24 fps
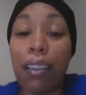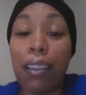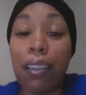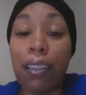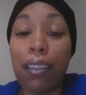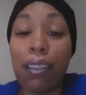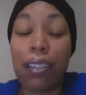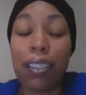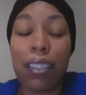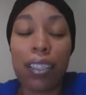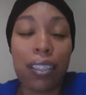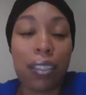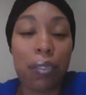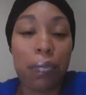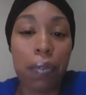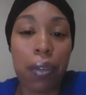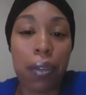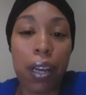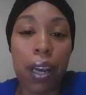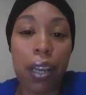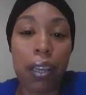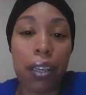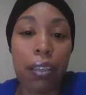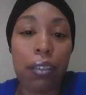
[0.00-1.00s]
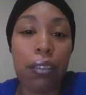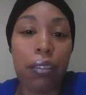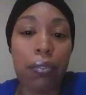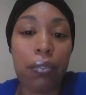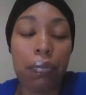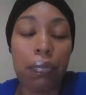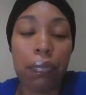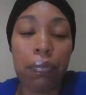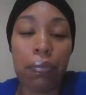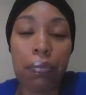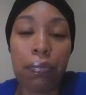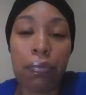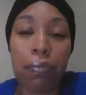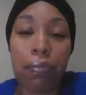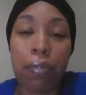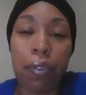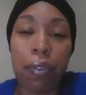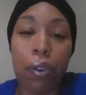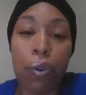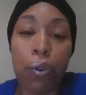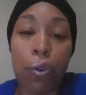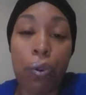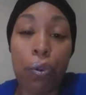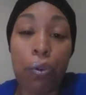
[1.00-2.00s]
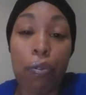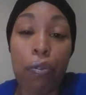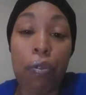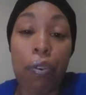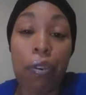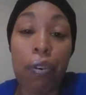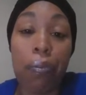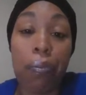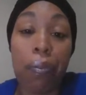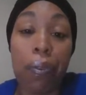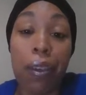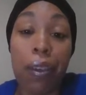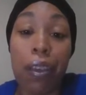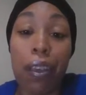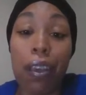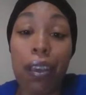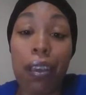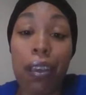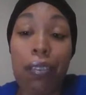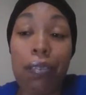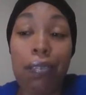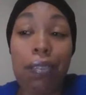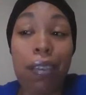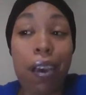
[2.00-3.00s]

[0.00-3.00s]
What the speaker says: this is what I do. On the weekends,